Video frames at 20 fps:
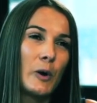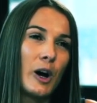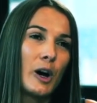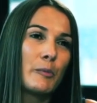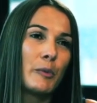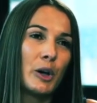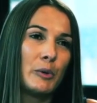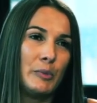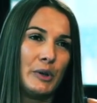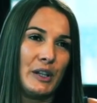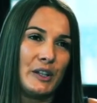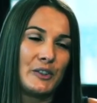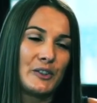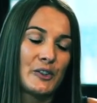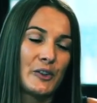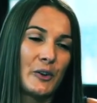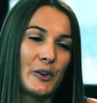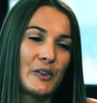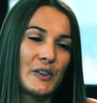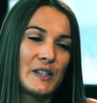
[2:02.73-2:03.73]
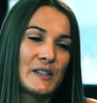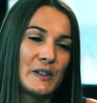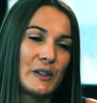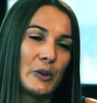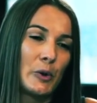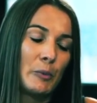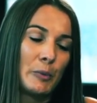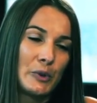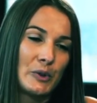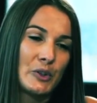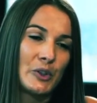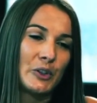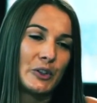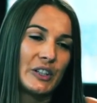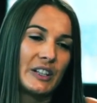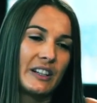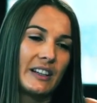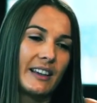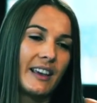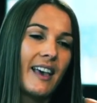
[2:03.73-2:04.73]
why am I being shown this an
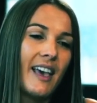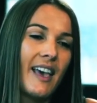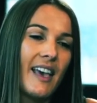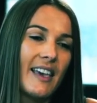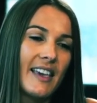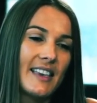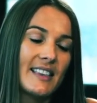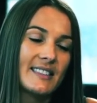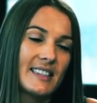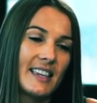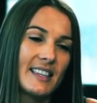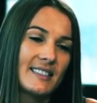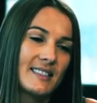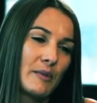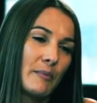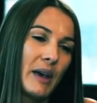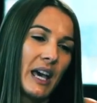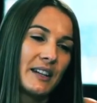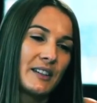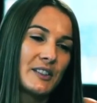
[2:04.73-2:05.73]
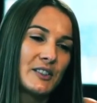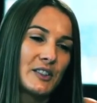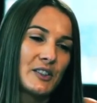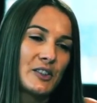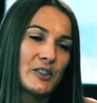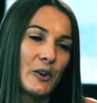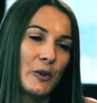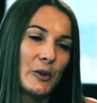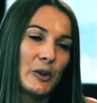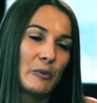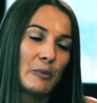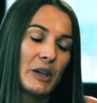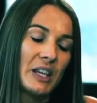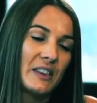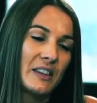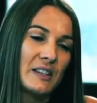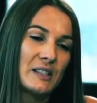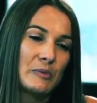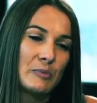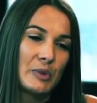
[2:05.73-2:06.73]
opportunity? Is, is the manager showing
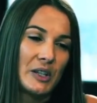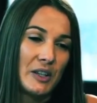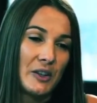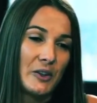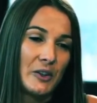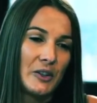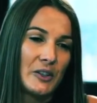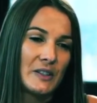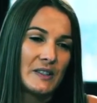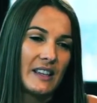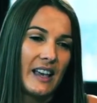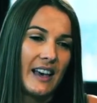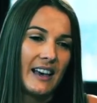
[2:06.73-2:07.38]
me this because